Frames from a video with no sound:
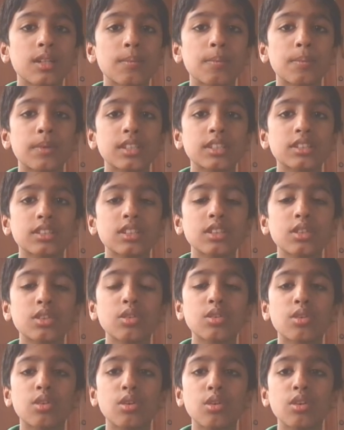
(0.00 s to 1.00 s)
a person
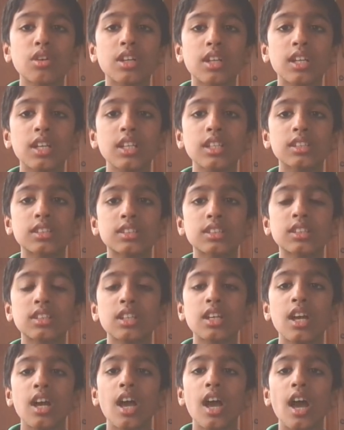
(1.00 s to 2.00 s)
to grow gills
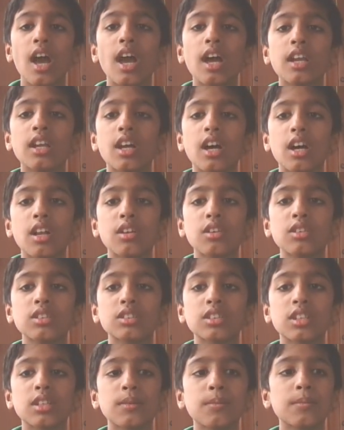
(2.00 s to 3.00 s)
and
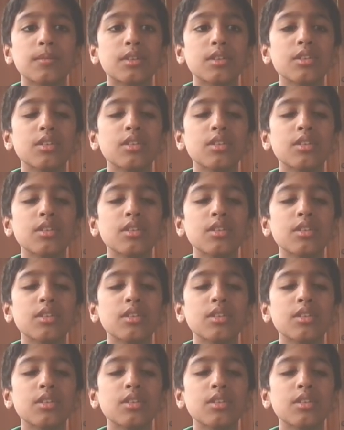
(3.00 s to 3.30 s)
allows him,